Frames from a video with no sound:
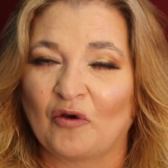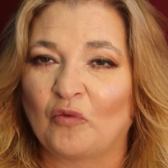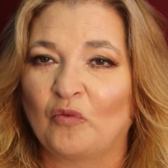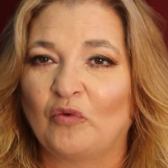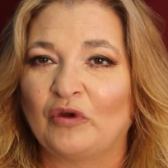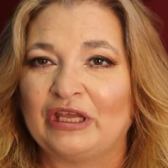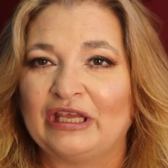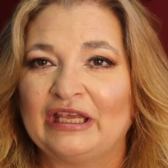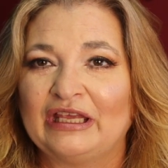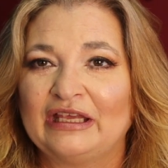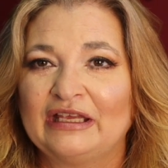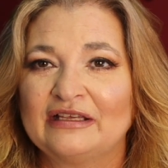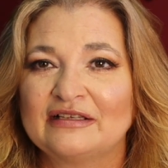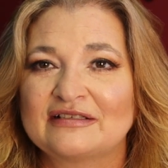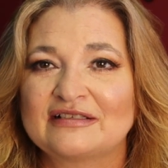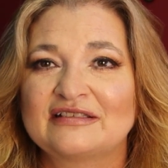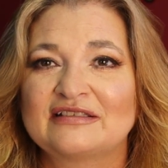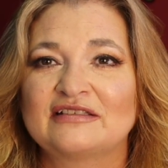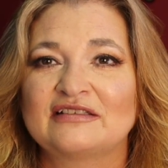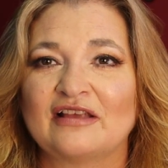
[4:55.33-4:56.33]
We
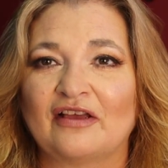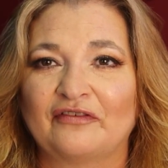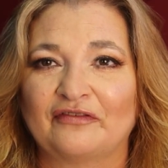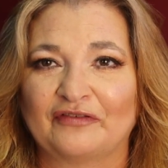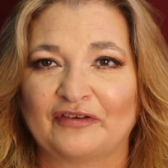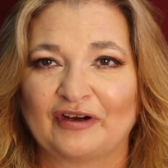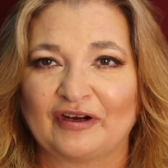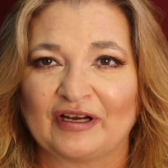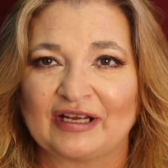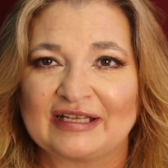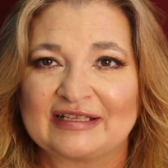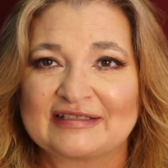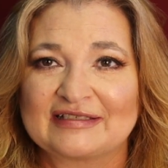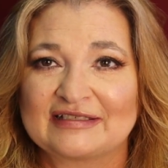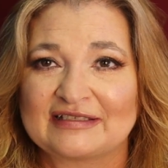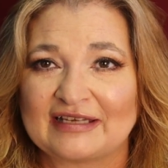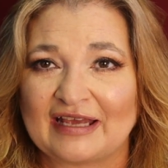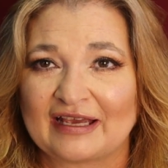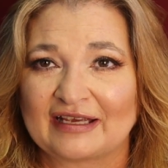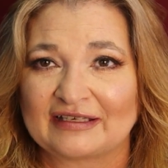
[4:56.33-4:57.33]
suffer in
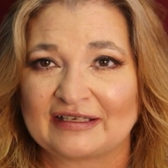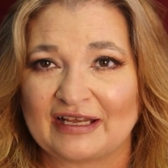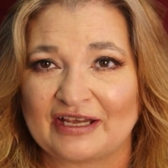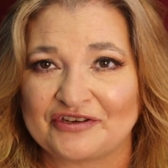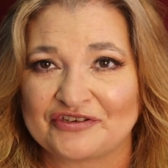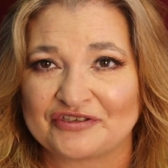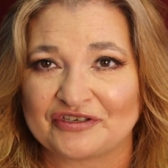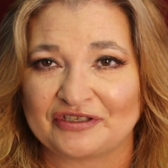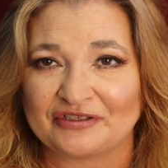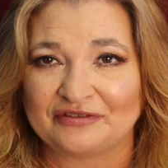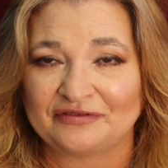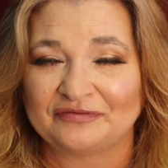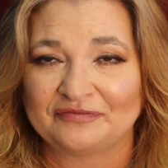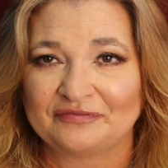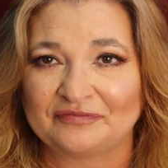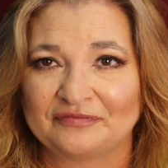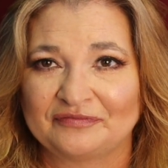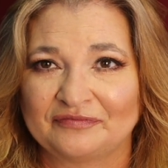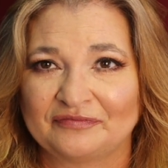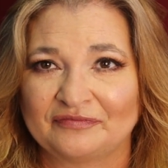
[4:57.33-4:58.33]
stagnation.
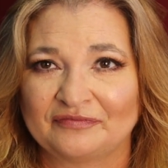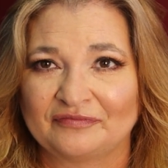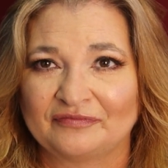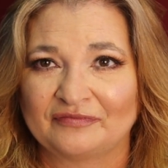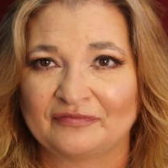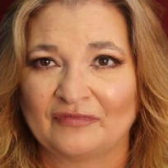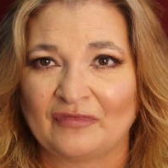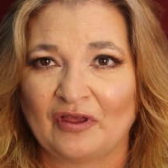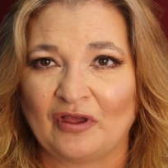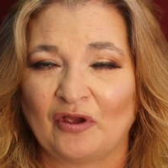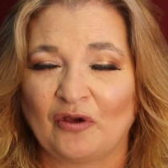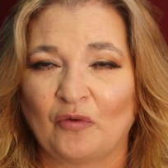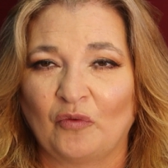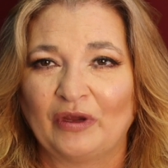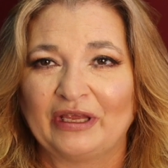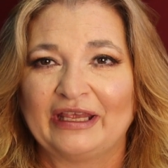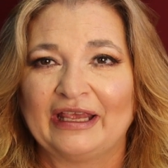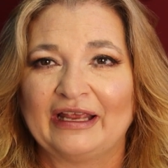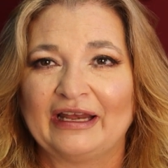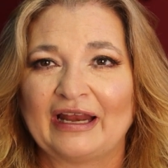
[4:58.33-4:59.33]

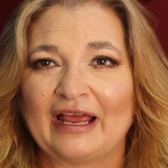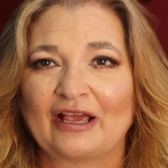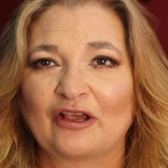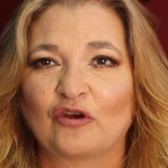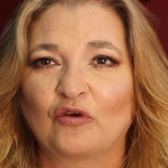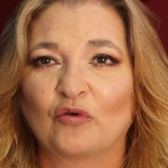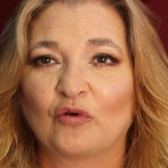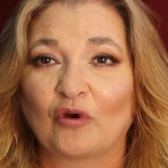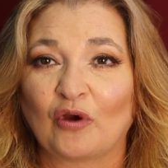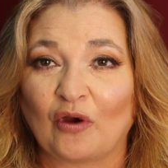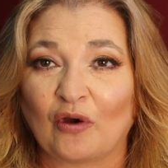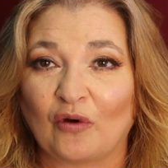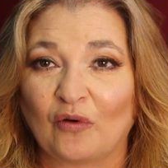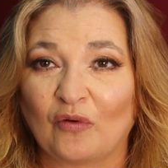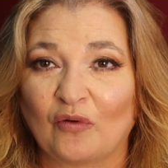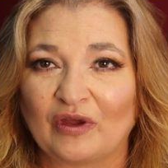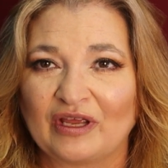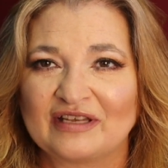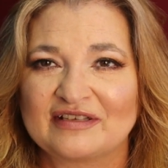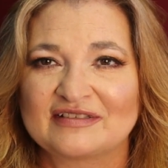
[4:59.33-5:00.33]
We cannot grow
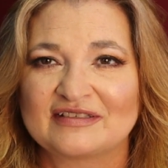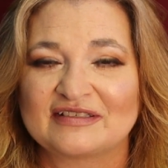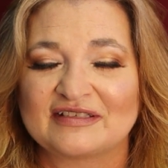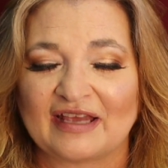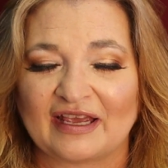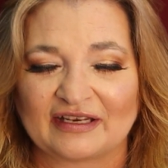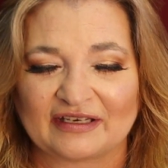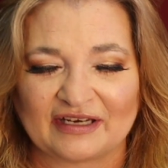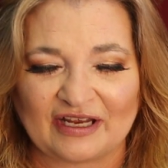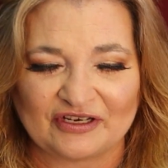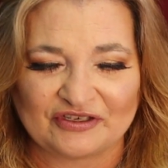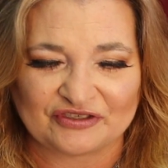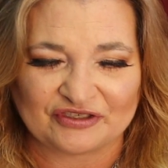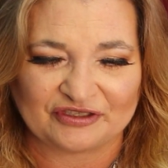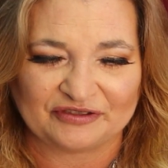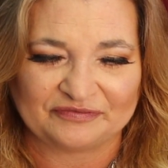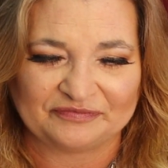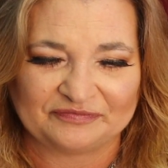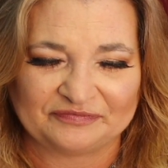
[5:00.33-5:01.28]
in stagnation.